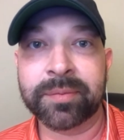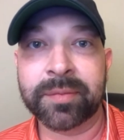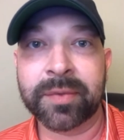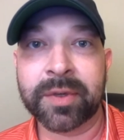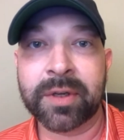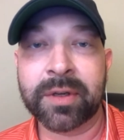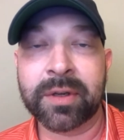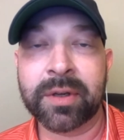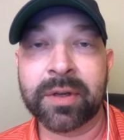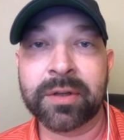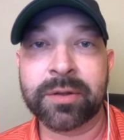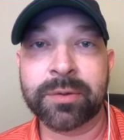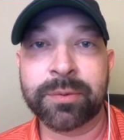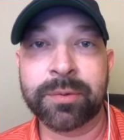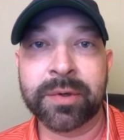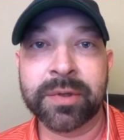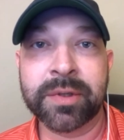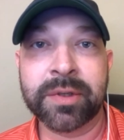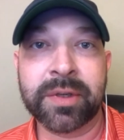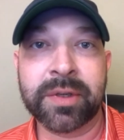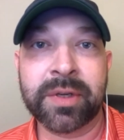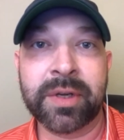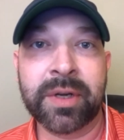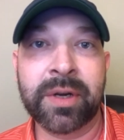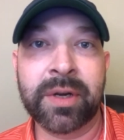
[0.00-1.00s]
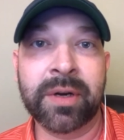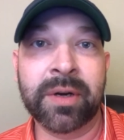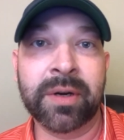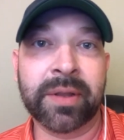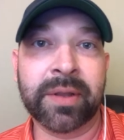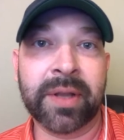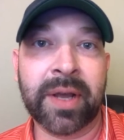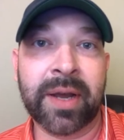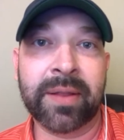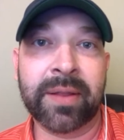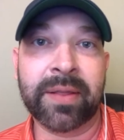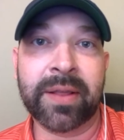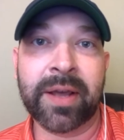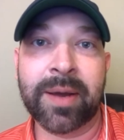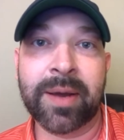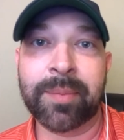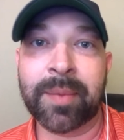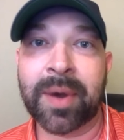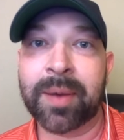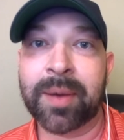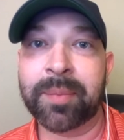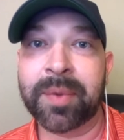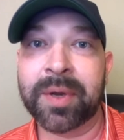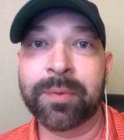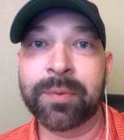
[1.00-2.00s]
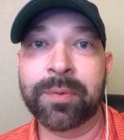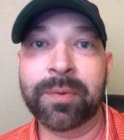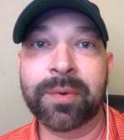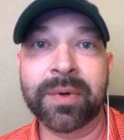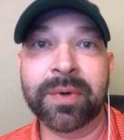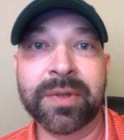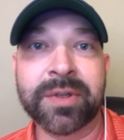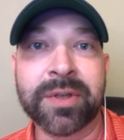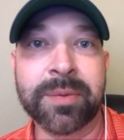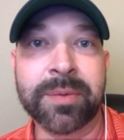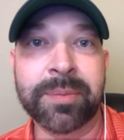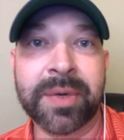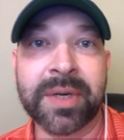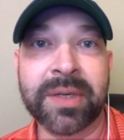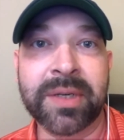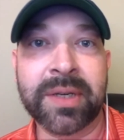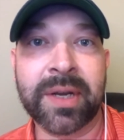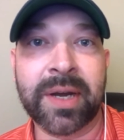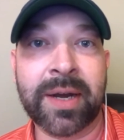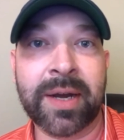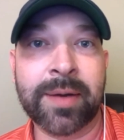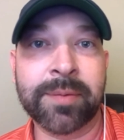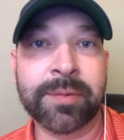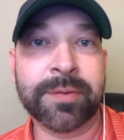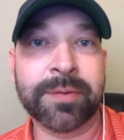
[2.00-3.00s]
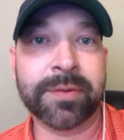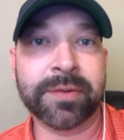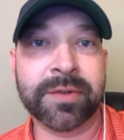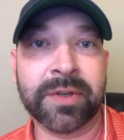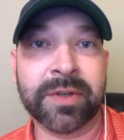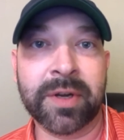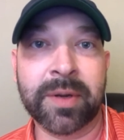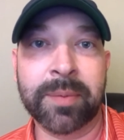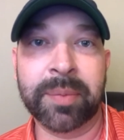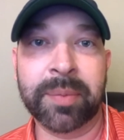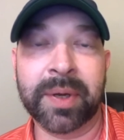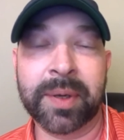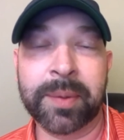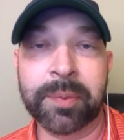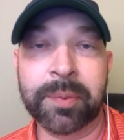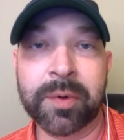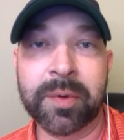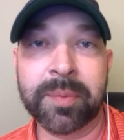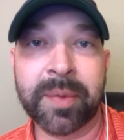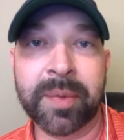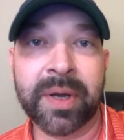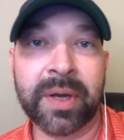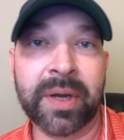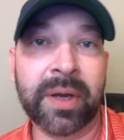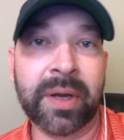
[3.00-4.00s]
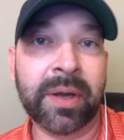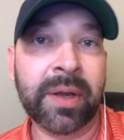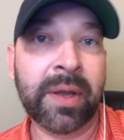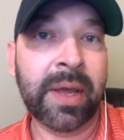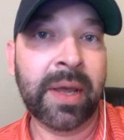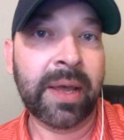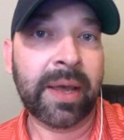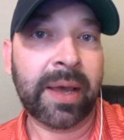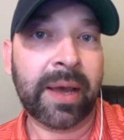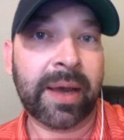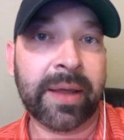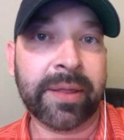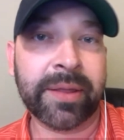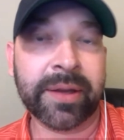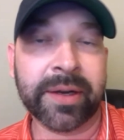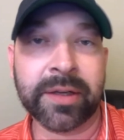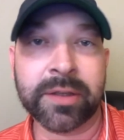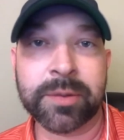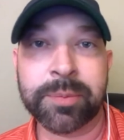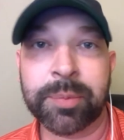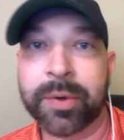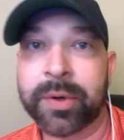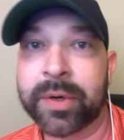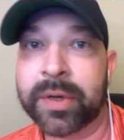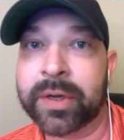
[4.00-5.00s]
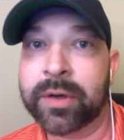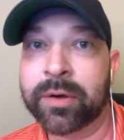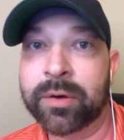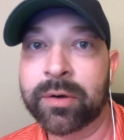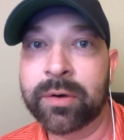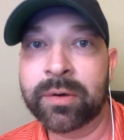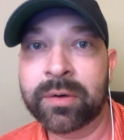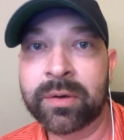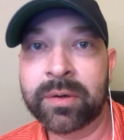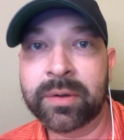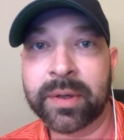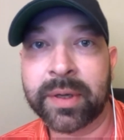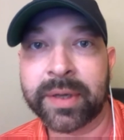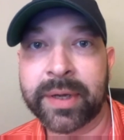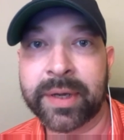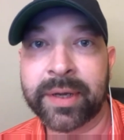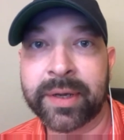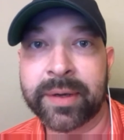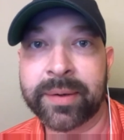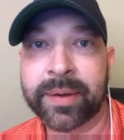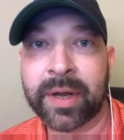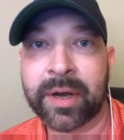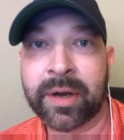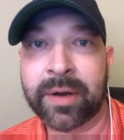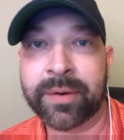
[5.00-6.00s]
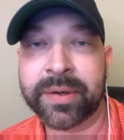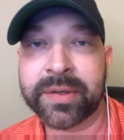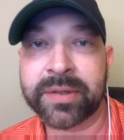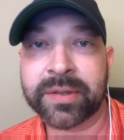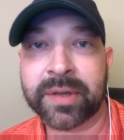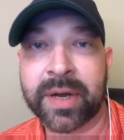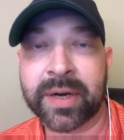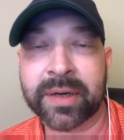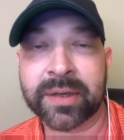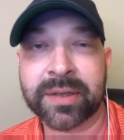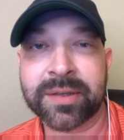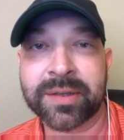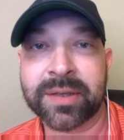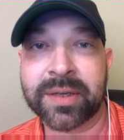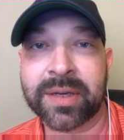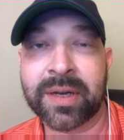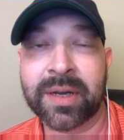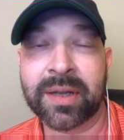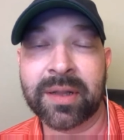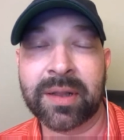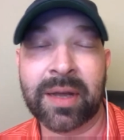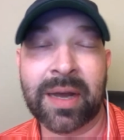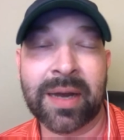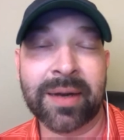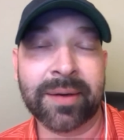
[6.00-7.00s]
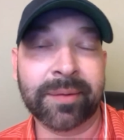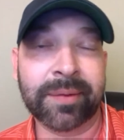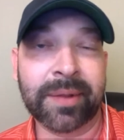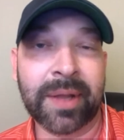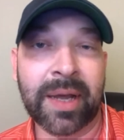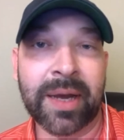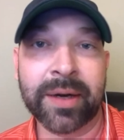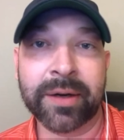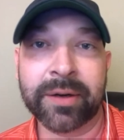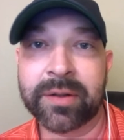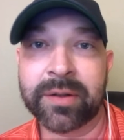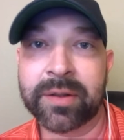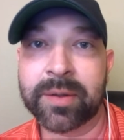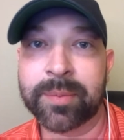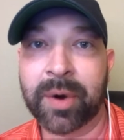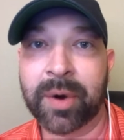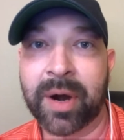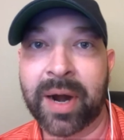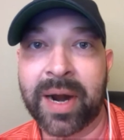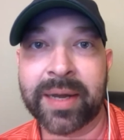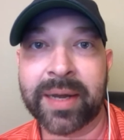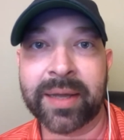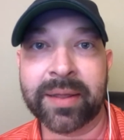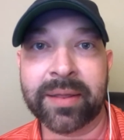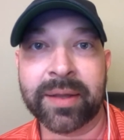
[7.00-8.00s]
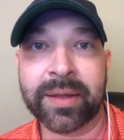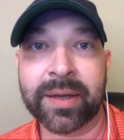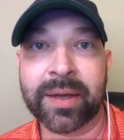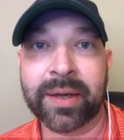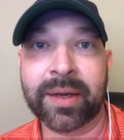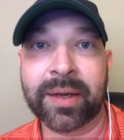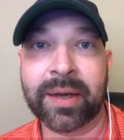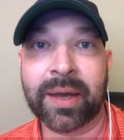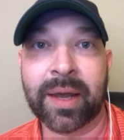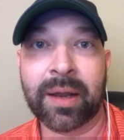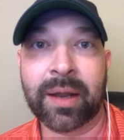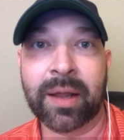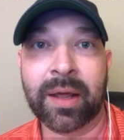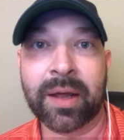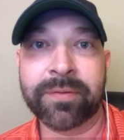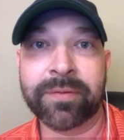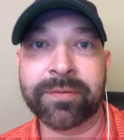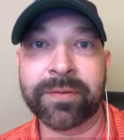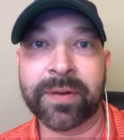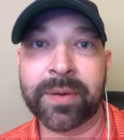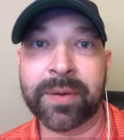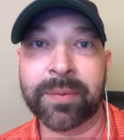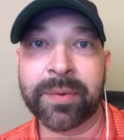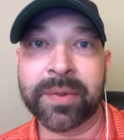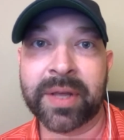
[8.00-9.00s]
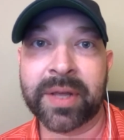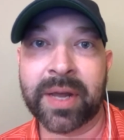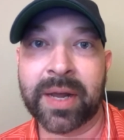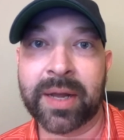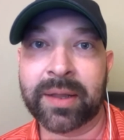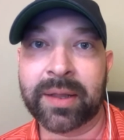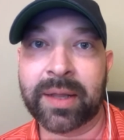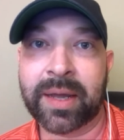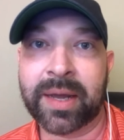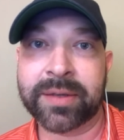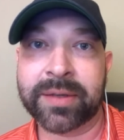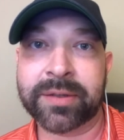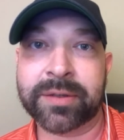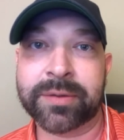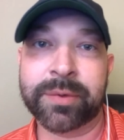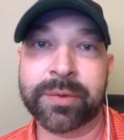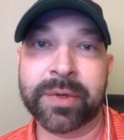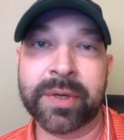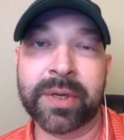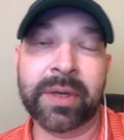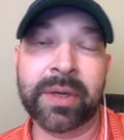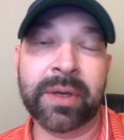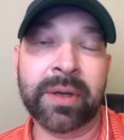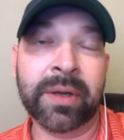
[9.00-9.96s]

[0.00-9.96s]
It's once a year, and that might be one too many times for some people, but I think it's pretty cool. And I always like to see it, like doing the bracket thing. Had a lot of fun with that last week.